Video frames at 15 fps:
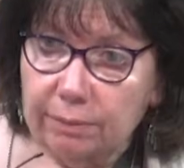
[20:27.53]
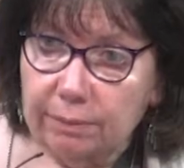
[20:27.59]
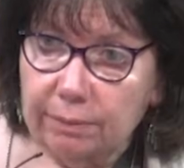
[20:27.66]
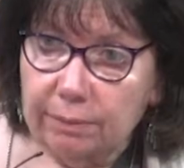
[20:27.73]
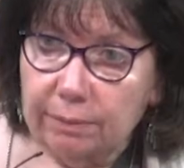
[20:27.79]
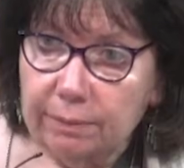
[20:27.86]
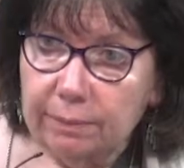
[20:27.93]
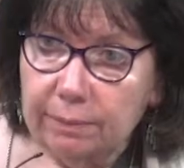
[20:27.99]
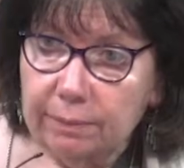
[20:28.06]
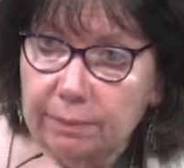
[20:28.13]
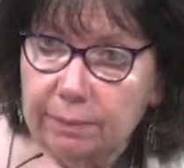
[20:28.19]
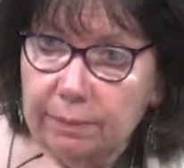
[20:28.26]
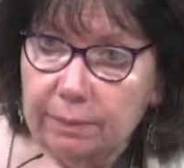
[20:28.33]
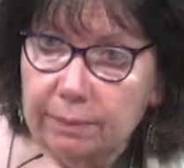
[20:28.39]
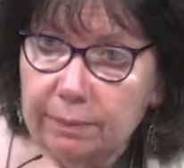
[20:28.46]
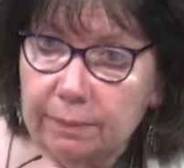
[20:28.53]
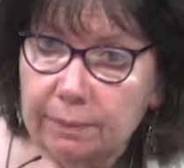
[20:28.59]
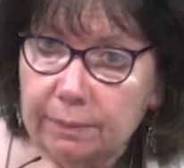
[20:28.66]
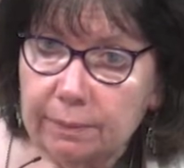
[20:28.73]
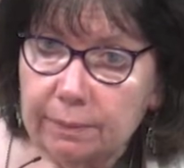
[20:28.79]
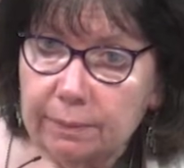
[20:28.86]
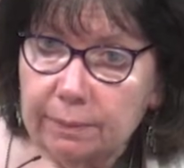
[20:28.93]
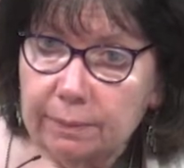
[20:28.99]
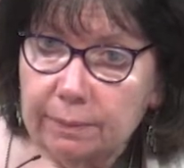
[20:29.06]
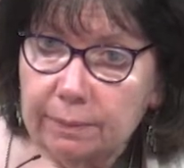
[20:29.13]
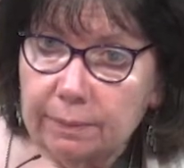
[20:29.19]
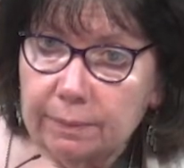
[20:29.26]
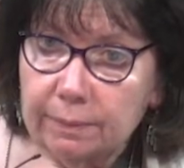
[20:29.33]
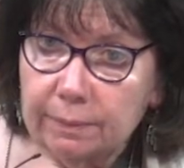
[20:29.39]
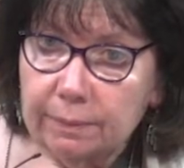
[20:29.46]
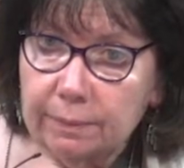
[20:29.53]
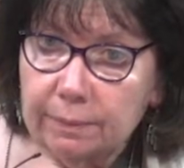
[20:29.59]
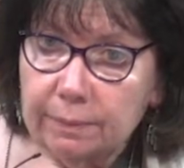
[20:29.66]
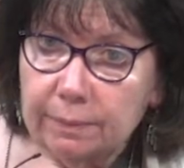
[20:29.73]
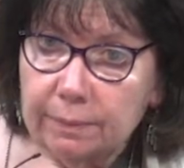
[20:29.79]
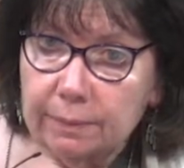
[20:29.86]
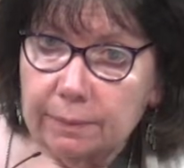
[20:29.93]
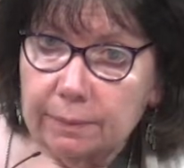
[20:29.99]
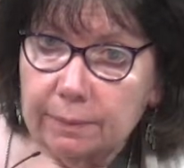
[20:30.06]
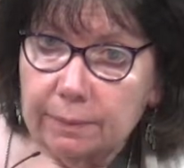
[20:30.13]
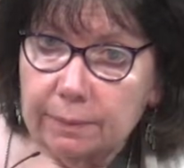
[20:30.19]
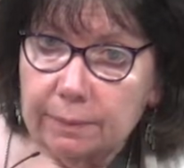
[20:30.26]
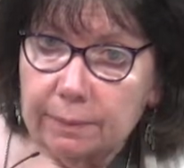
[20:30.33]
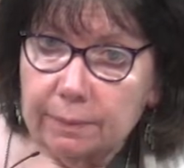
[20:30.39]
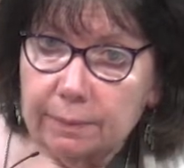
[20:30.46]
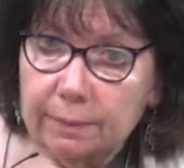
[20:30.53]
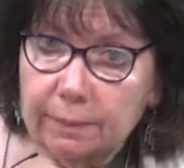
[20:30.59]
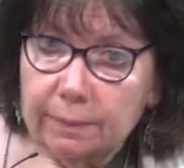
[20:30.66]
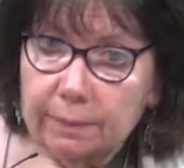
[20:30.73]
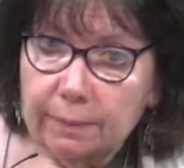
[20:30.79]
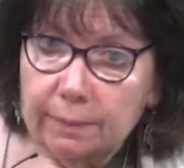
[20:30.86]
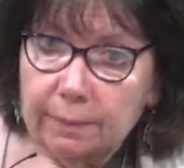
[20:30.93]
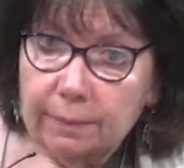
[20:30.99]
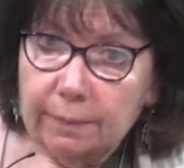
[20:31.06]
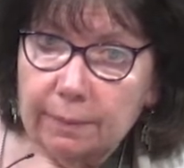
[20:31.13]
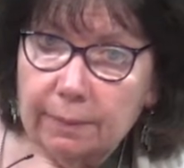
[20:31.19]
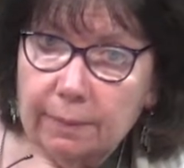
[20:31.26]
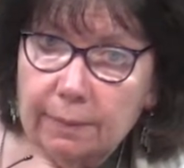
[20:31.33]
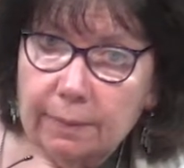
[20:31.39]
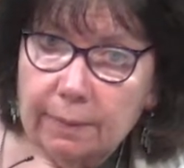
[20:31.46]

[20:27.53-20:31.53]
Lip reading: [no speech]